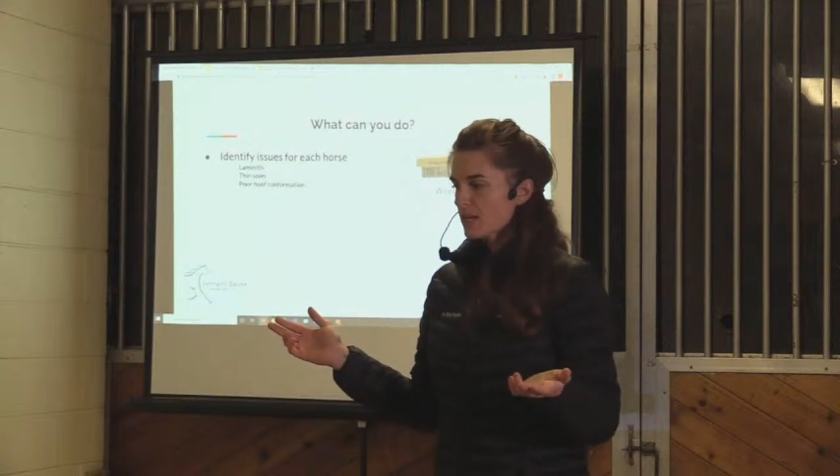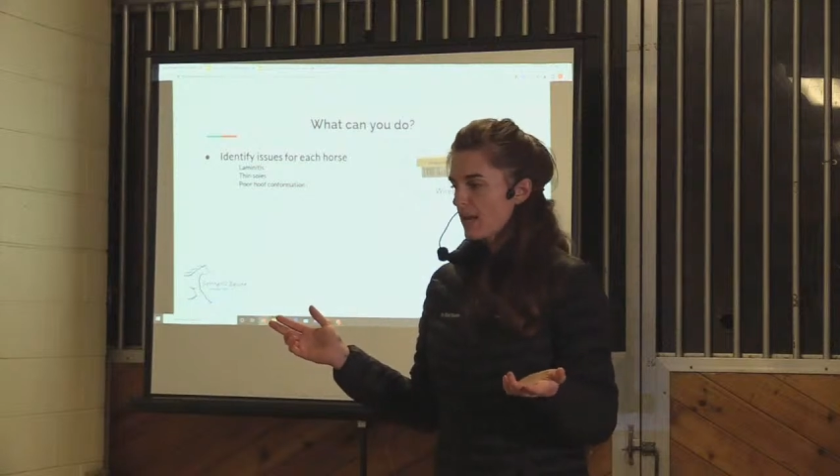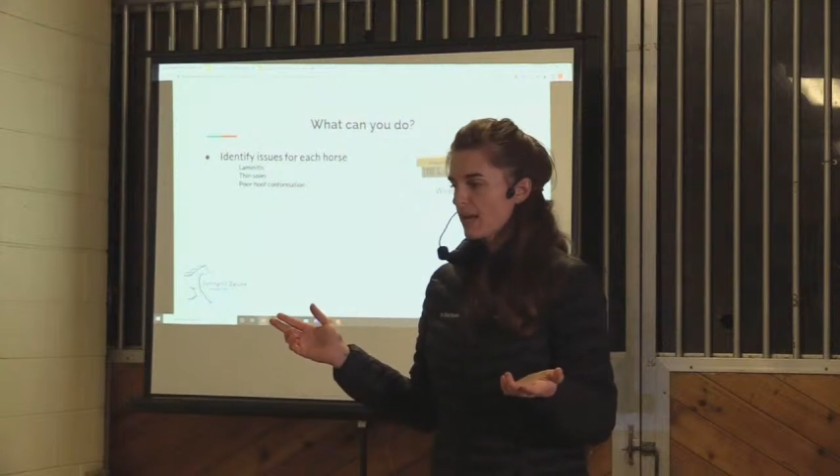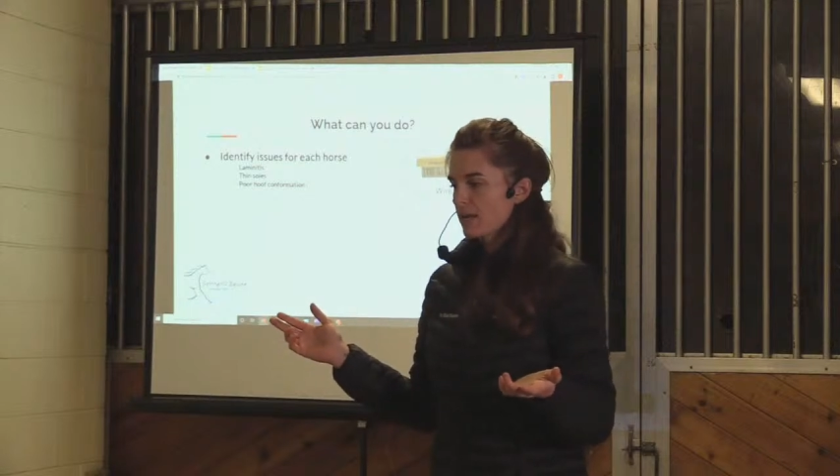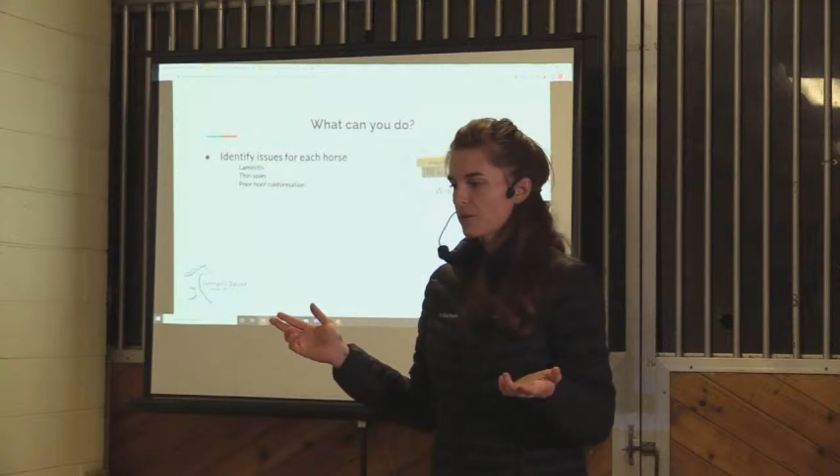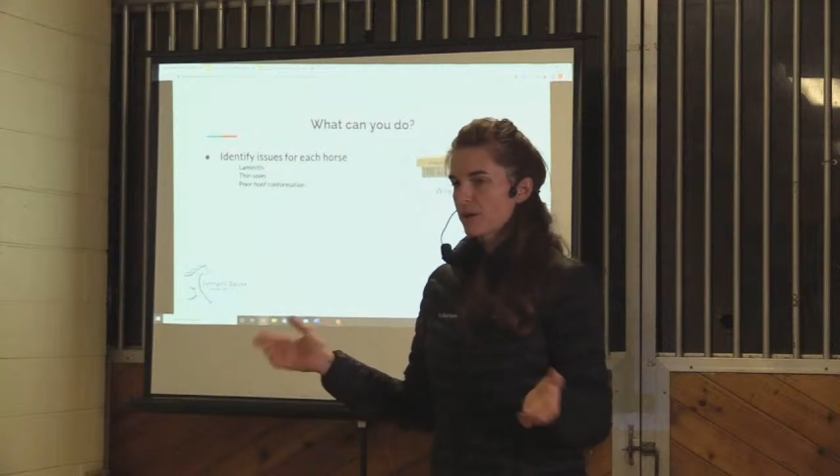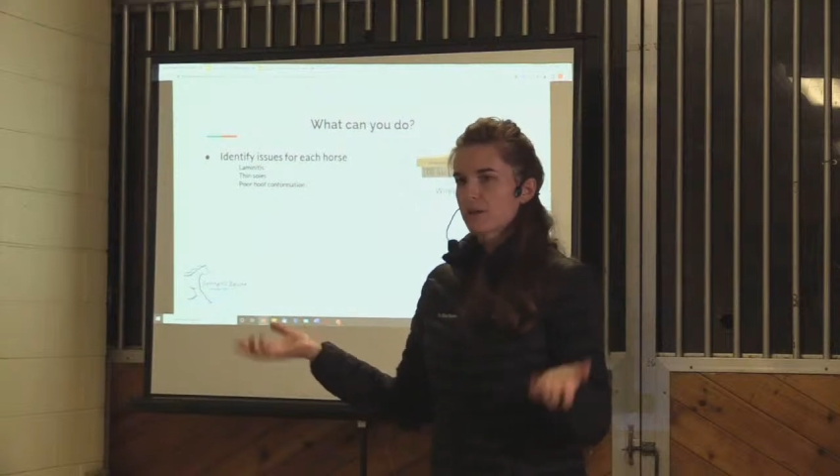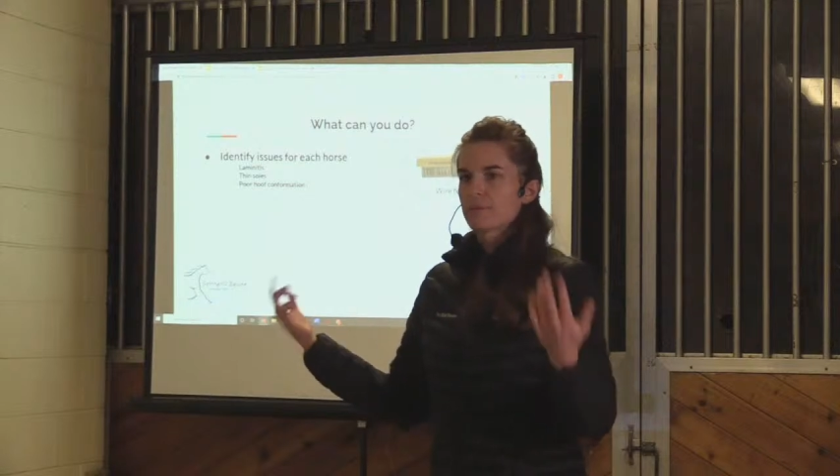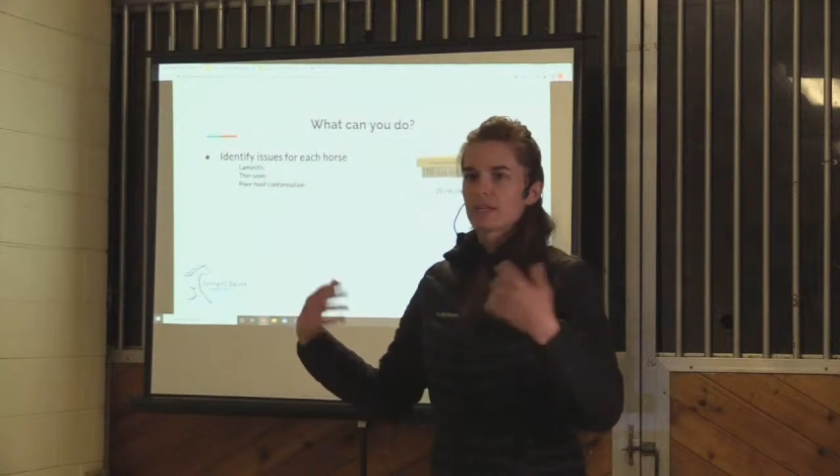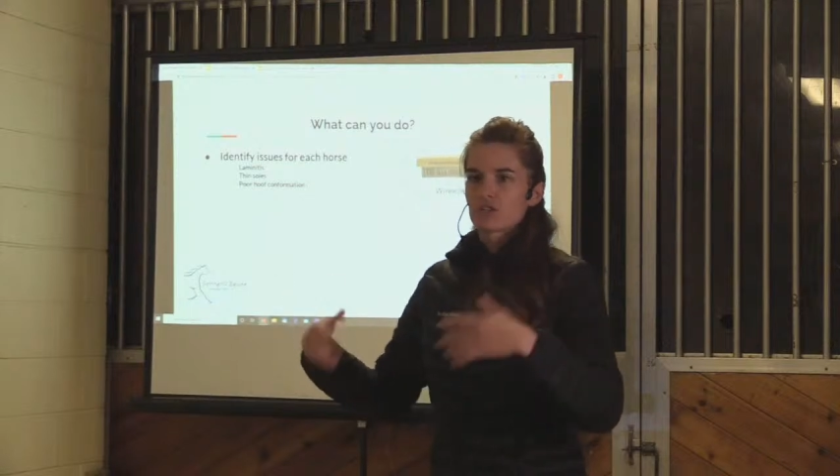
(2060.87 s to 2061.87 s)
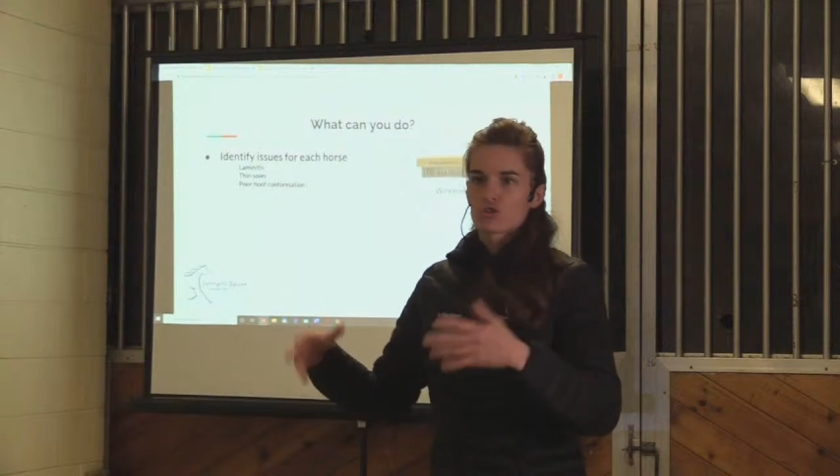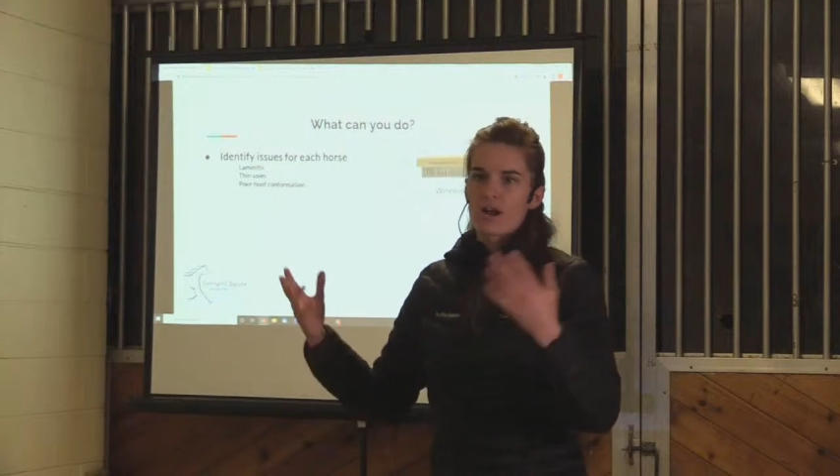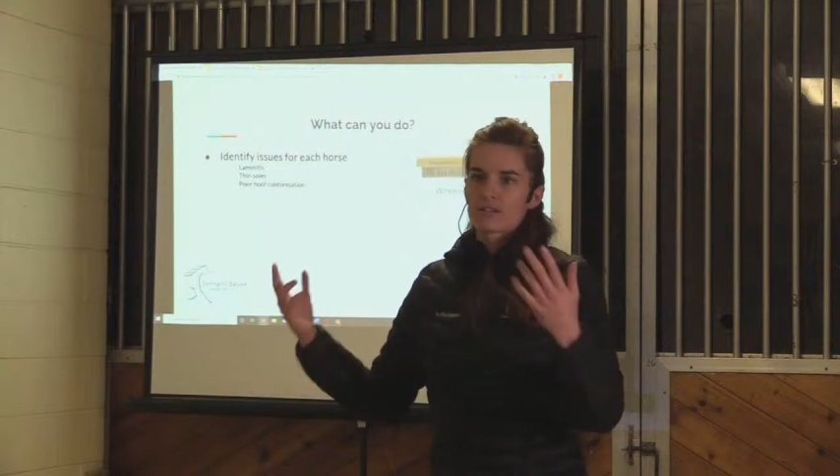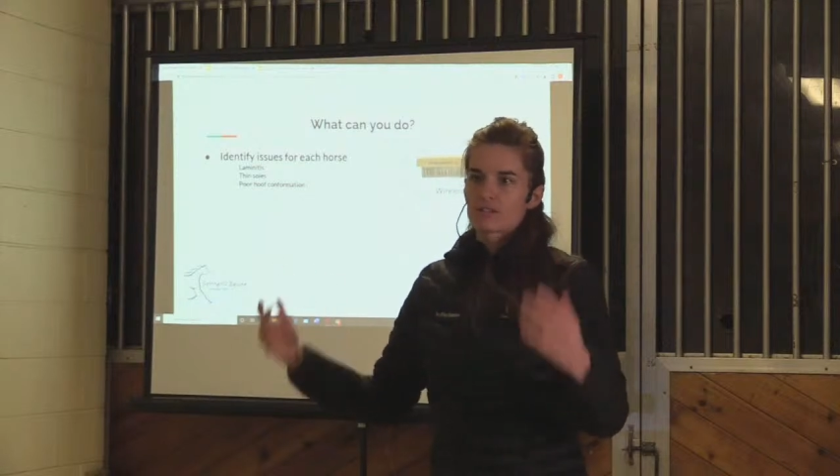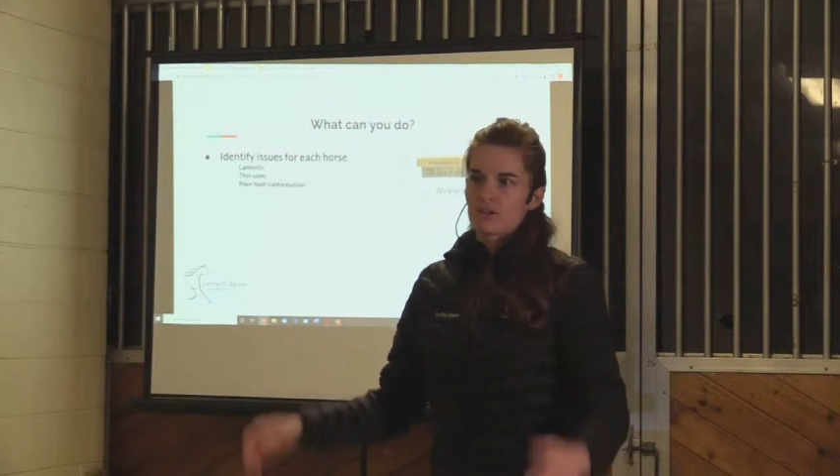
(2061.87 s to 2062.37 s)
and put them in a
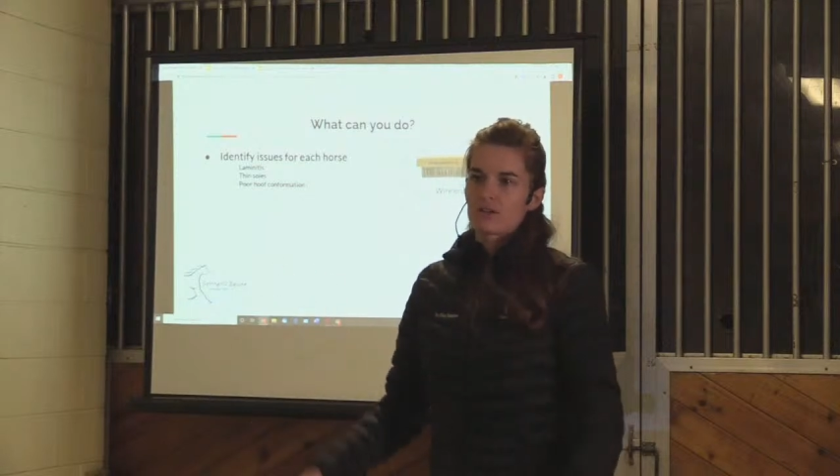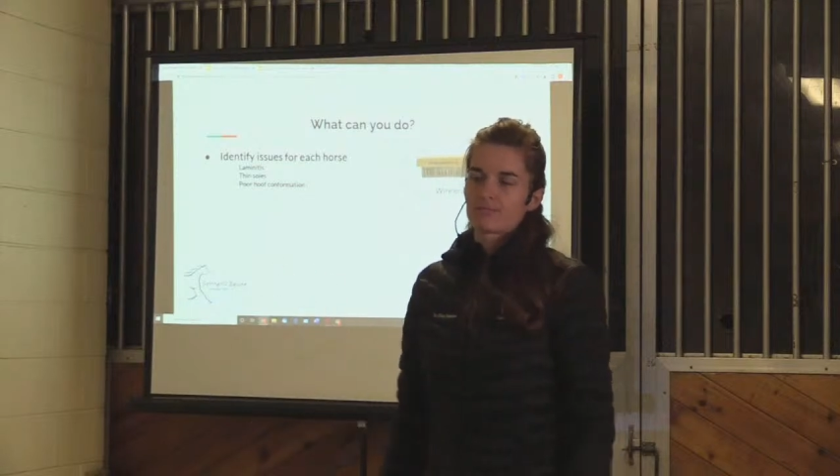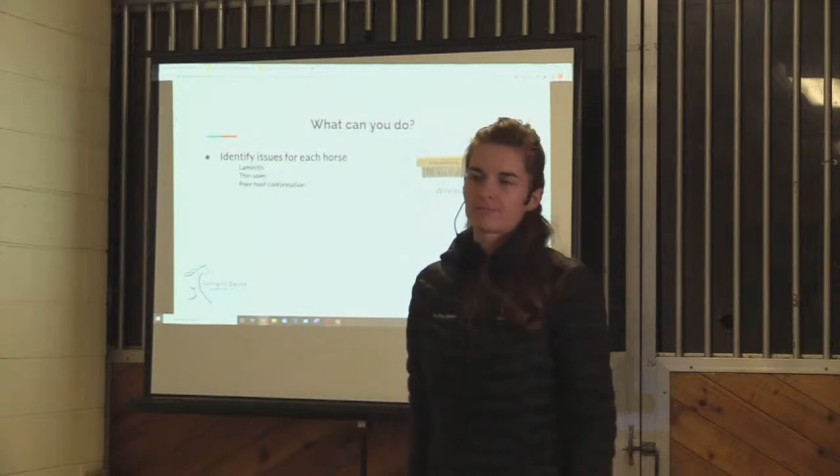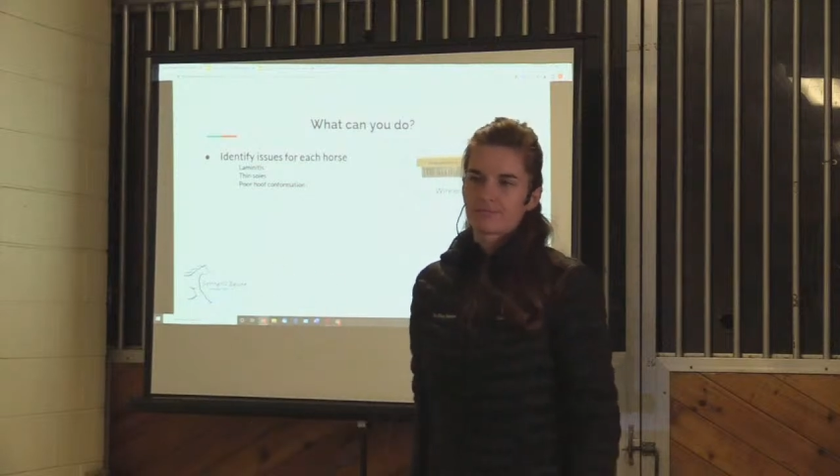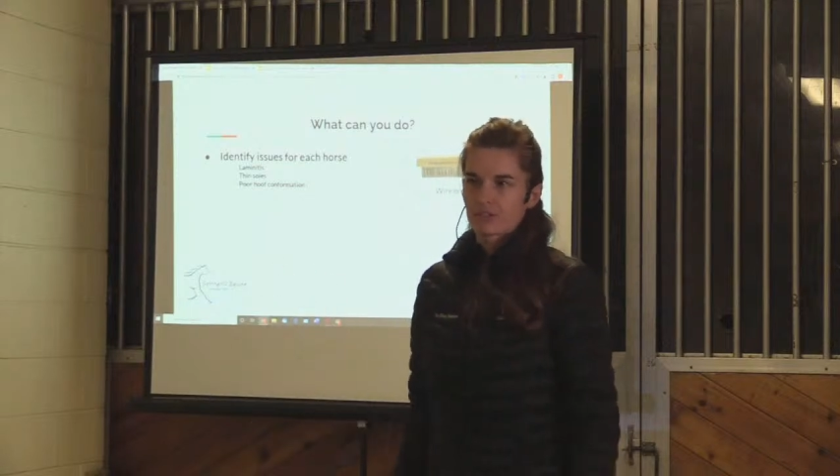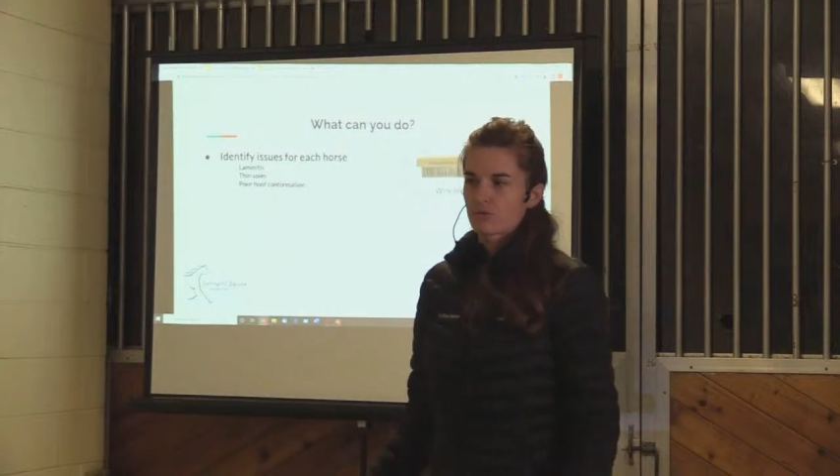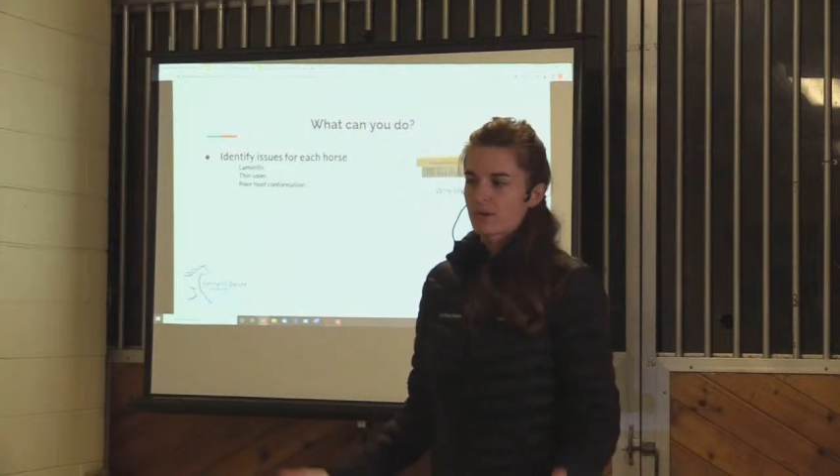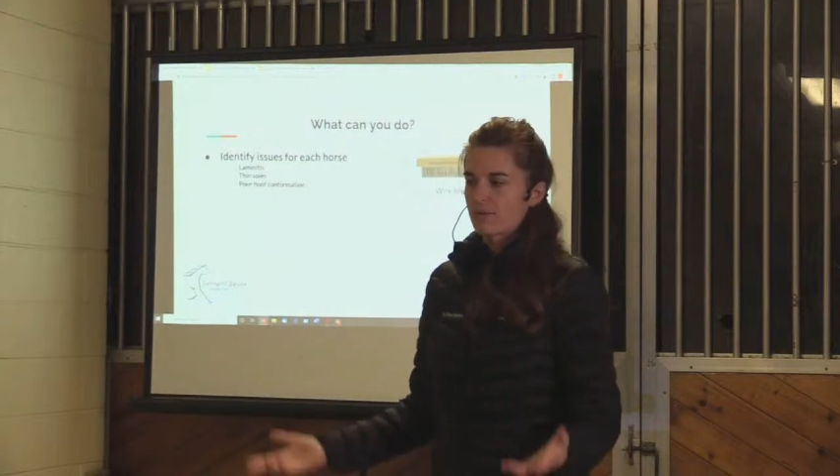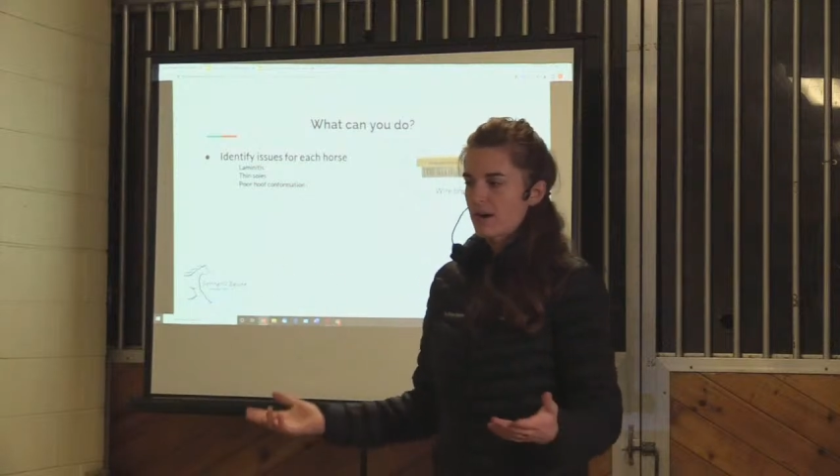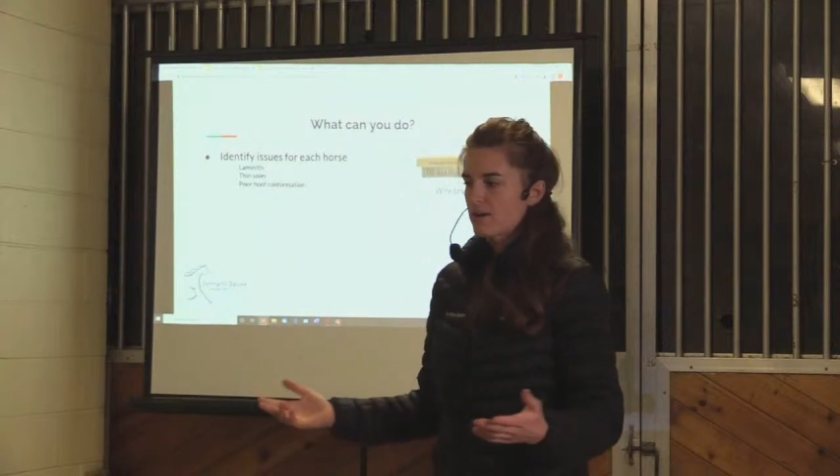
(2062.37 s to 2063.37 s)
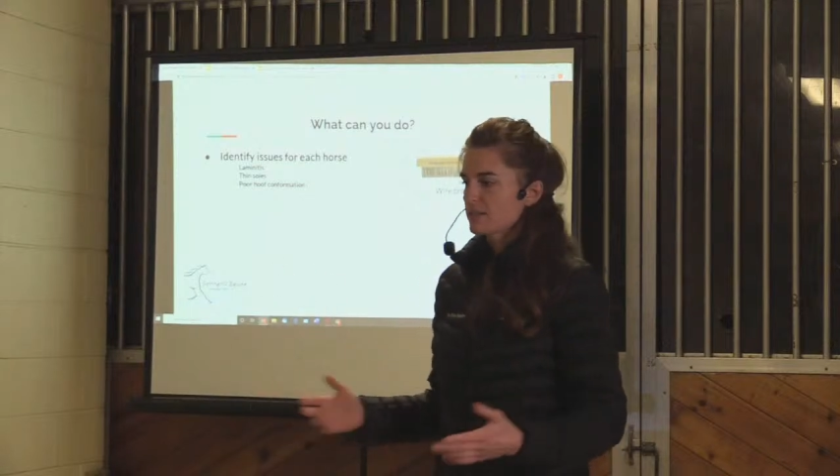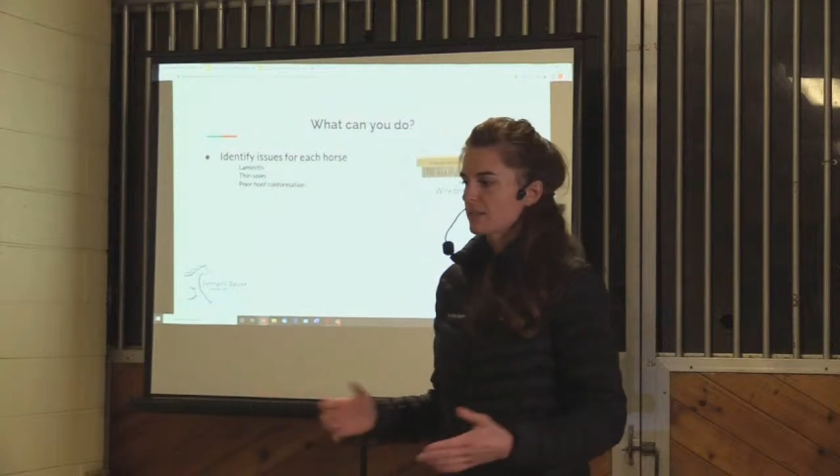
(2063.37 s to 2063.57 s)
dry stall for 12 hours.